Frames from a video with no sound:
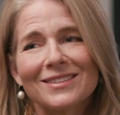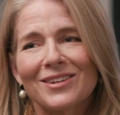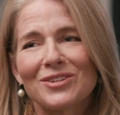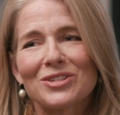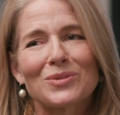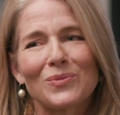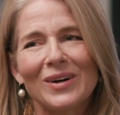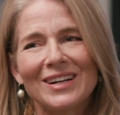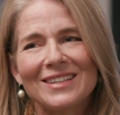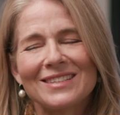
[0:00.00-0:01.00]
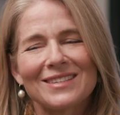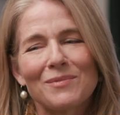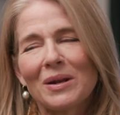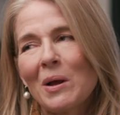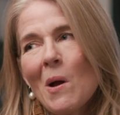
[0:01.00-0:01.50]
You know, just once. I
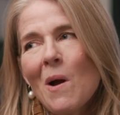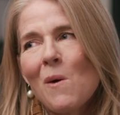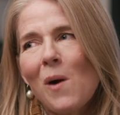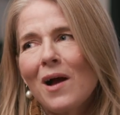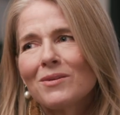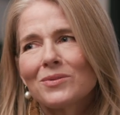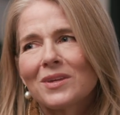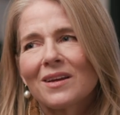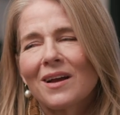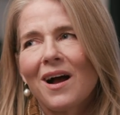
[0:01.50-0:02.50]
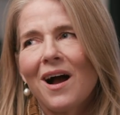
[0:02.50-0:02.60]
mean, I don't think